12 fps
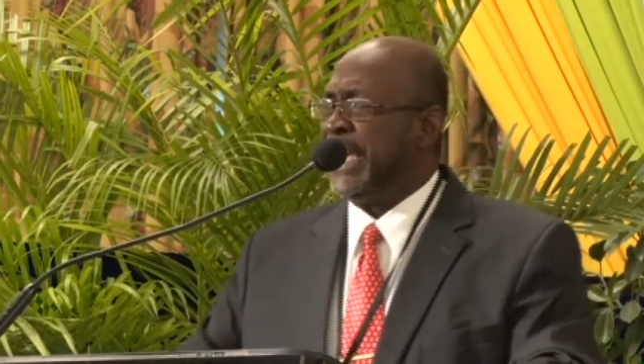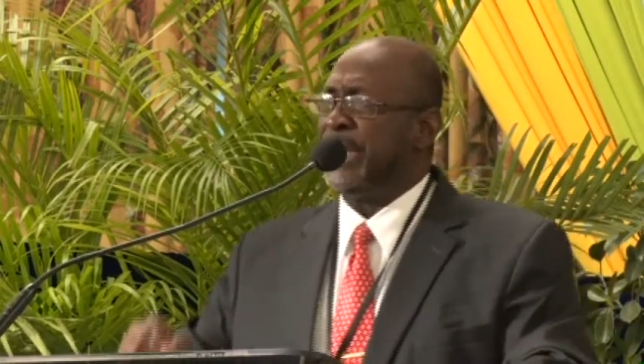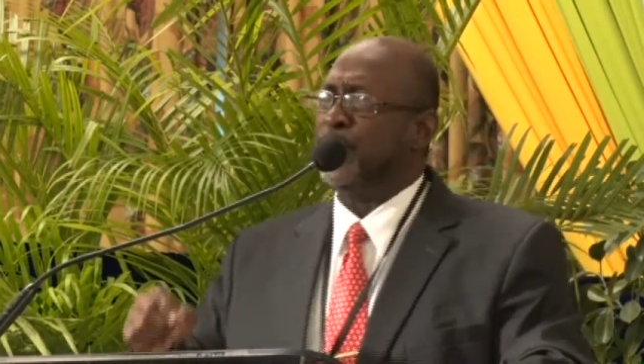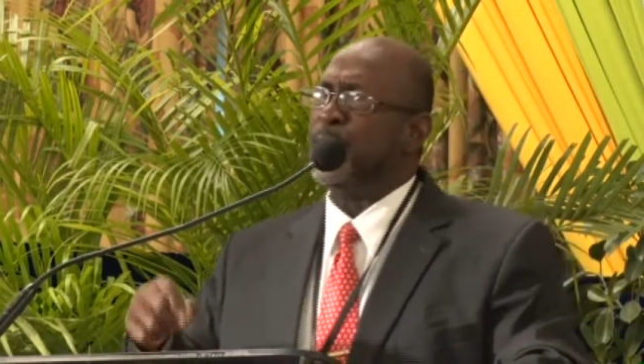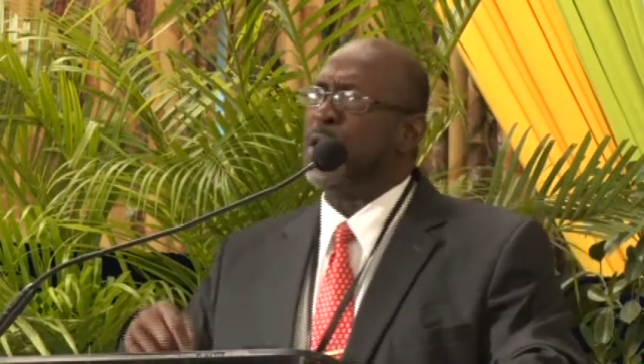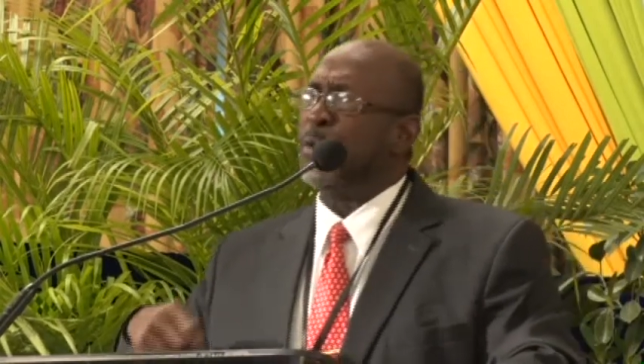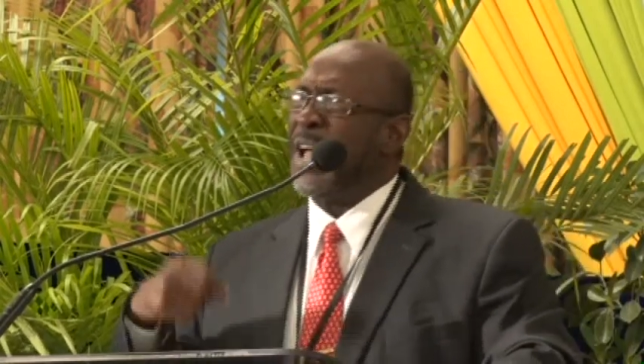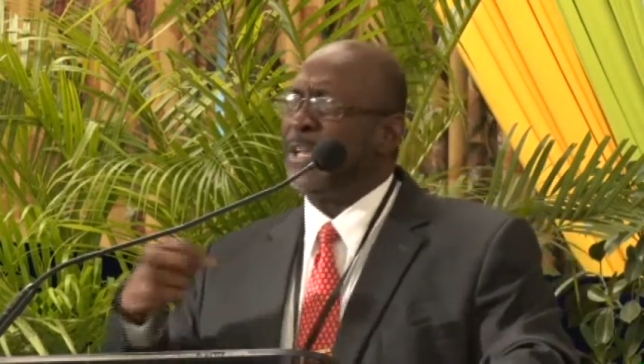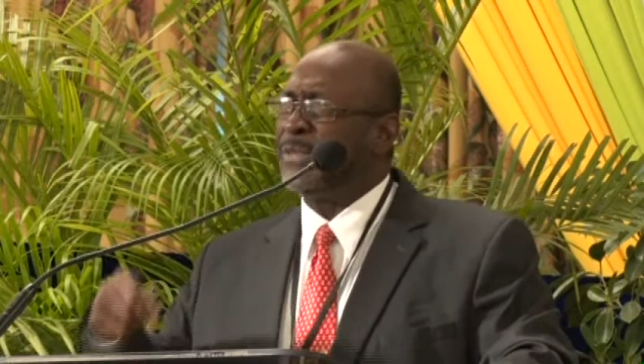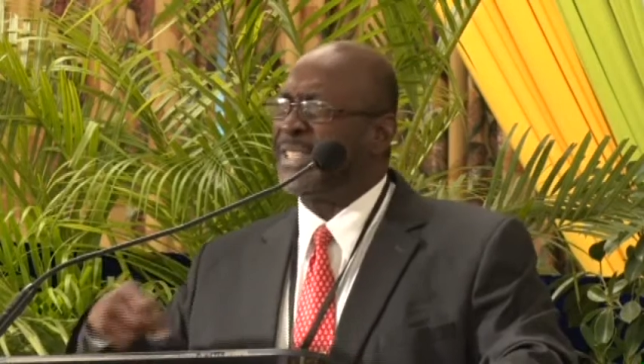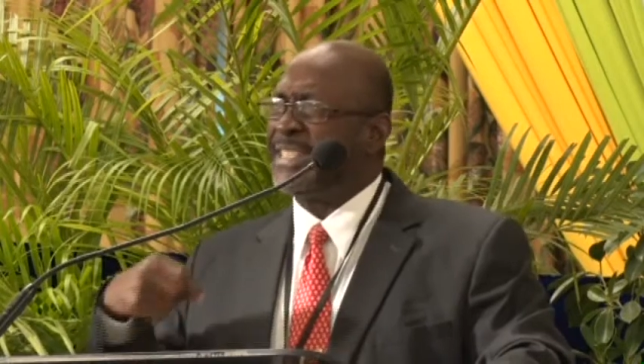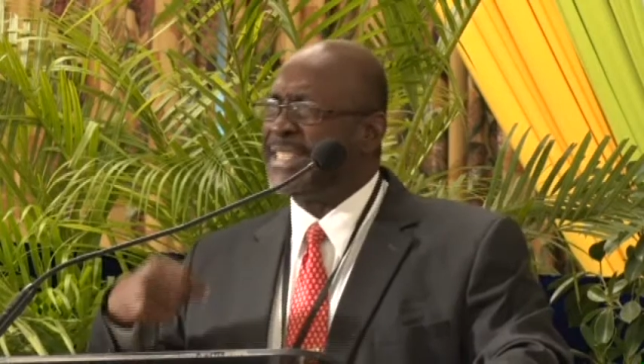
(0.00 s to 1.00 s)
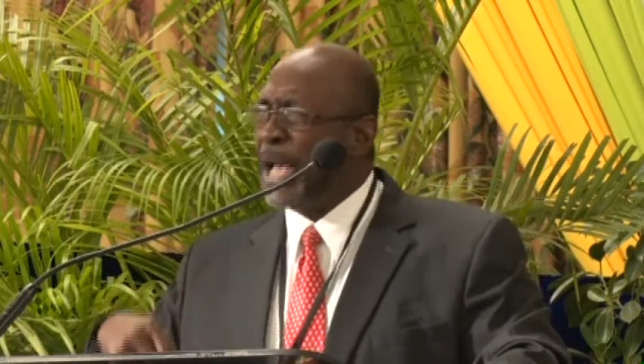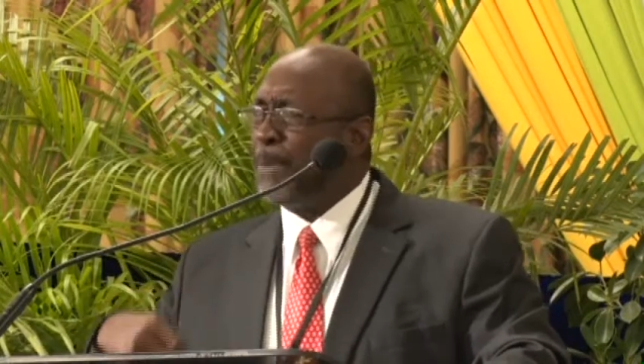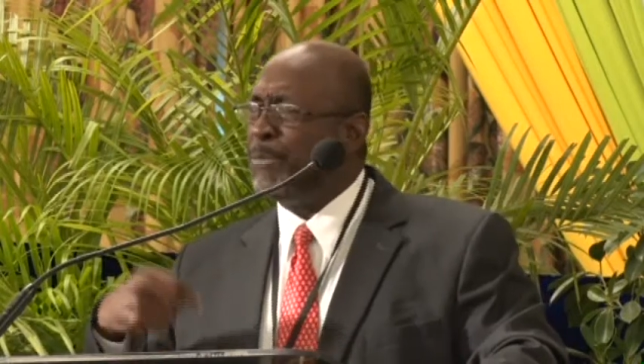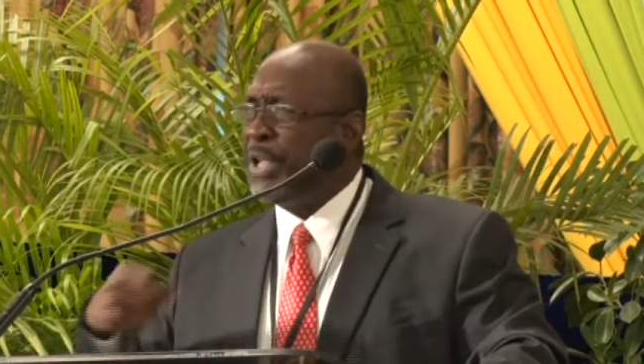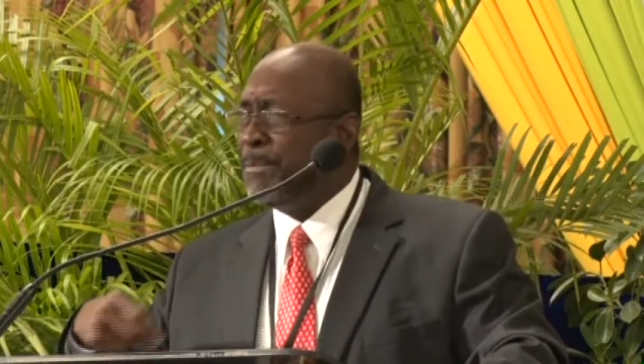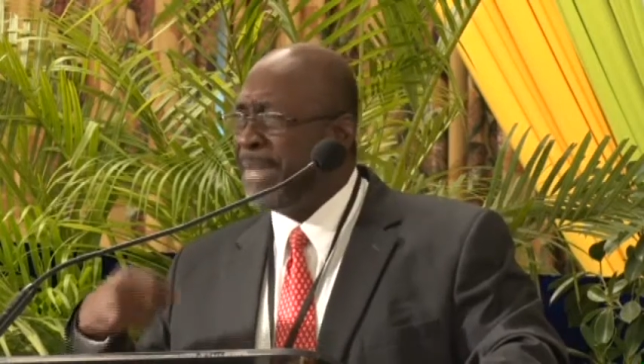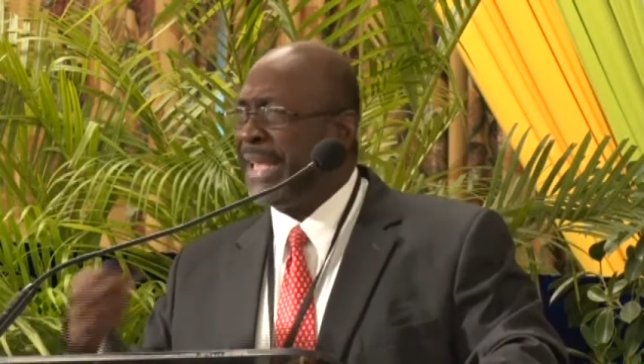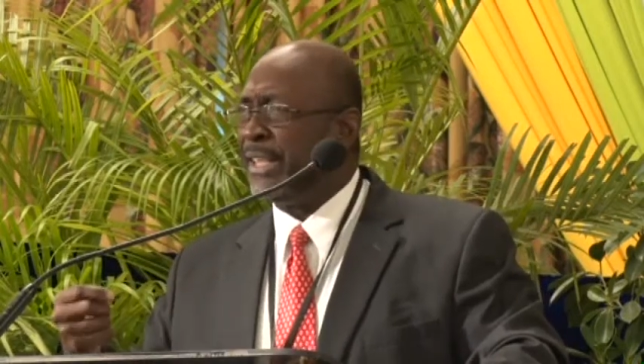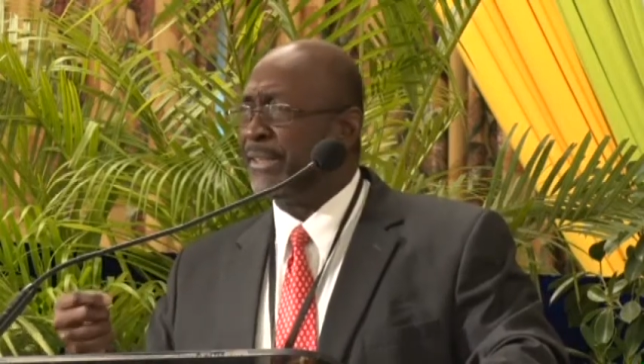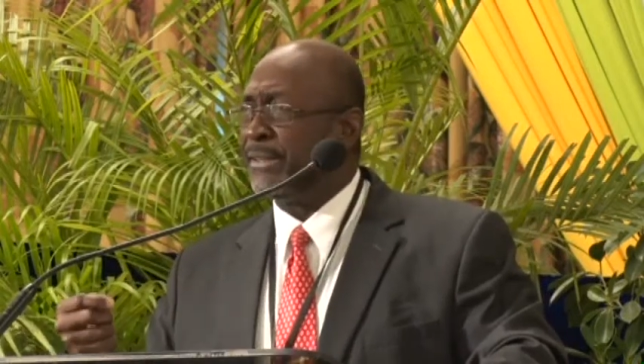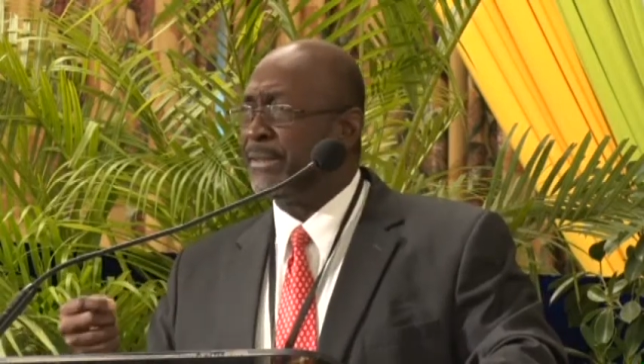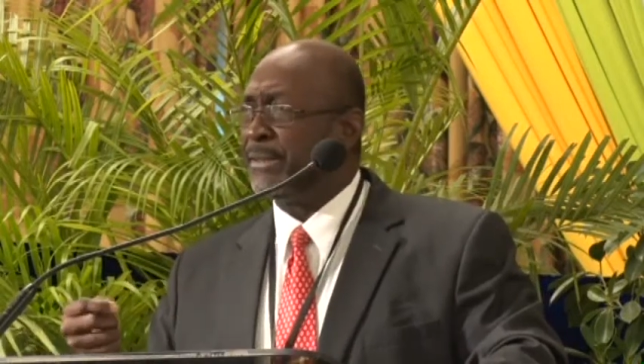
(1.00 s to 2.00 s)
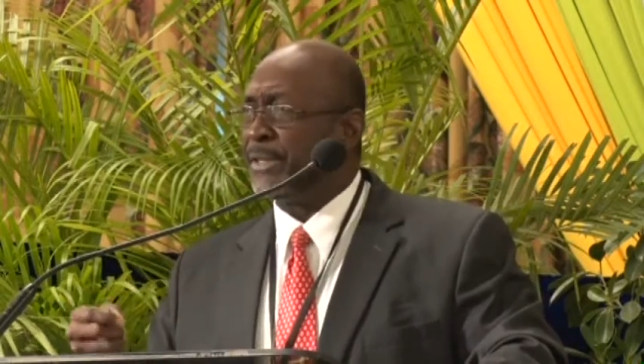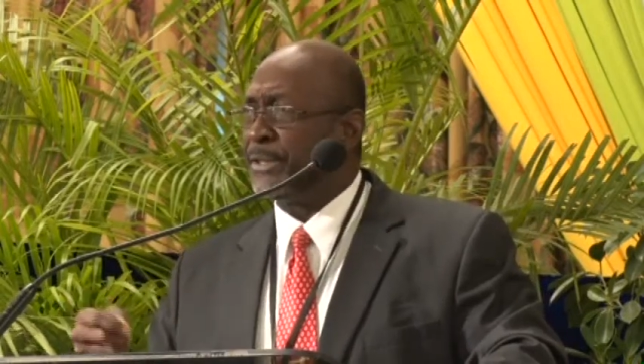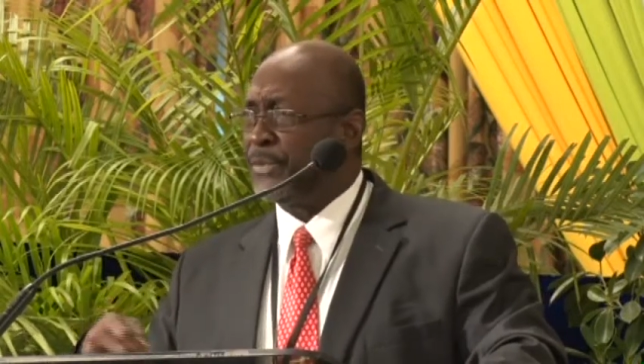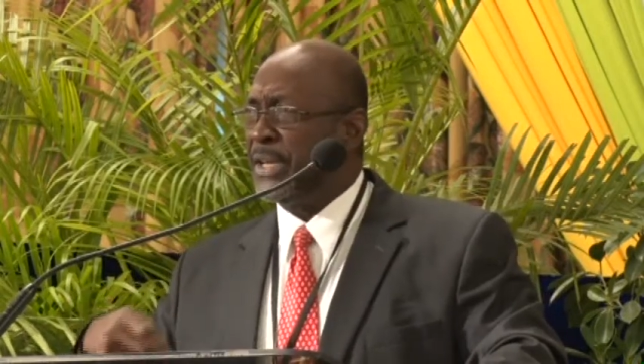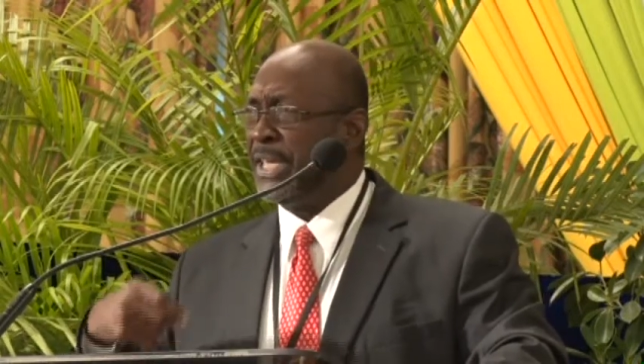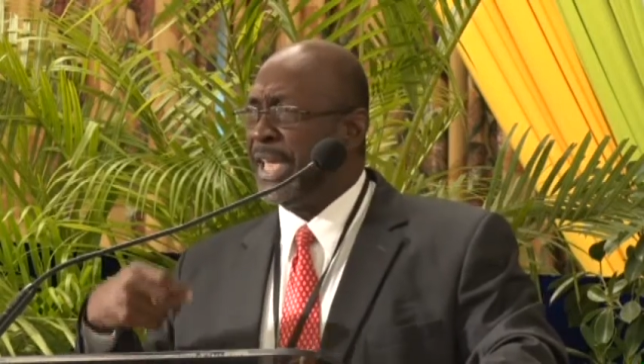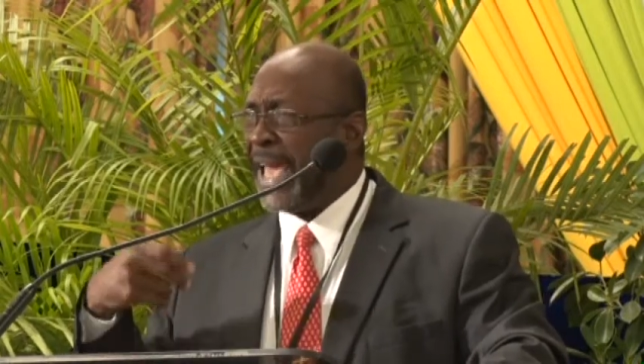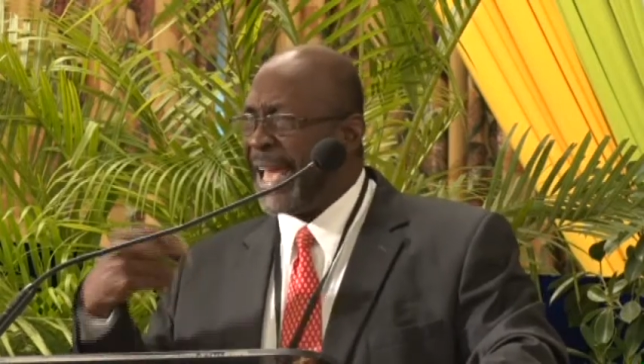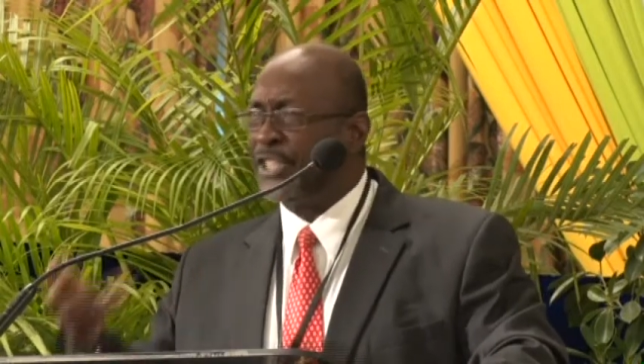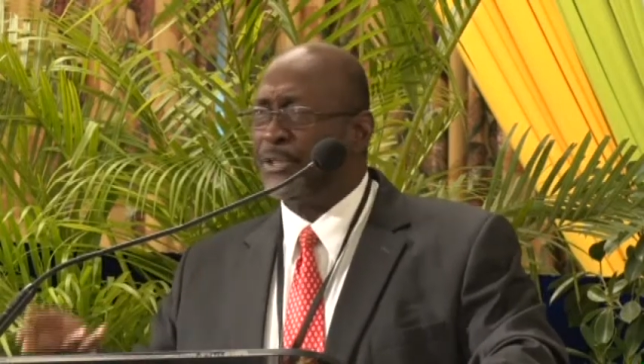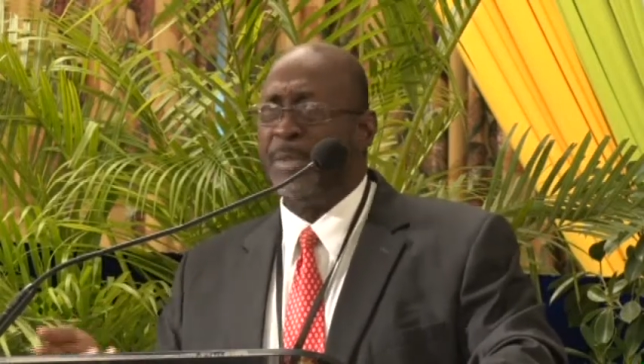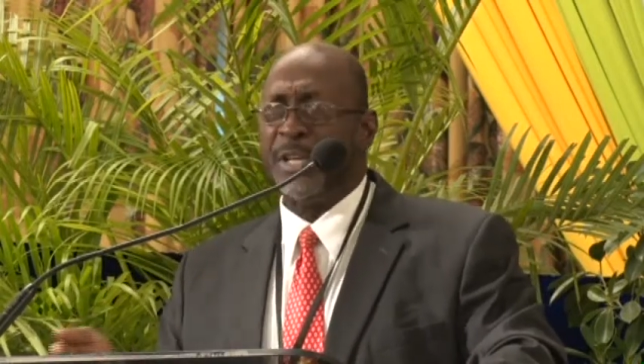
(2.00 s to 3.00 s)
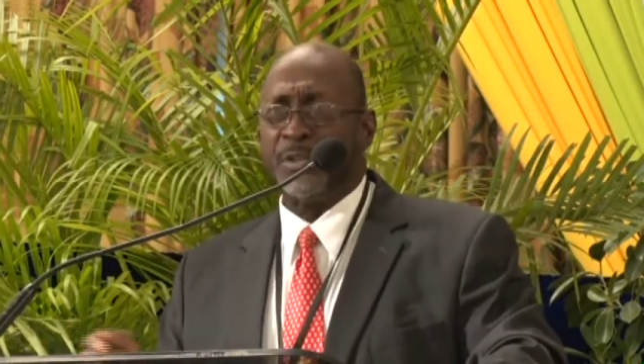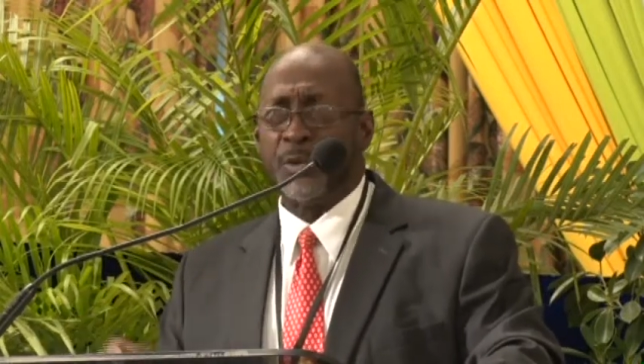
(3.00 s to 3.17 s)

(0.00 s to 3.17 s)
in the request for supplementary estimates,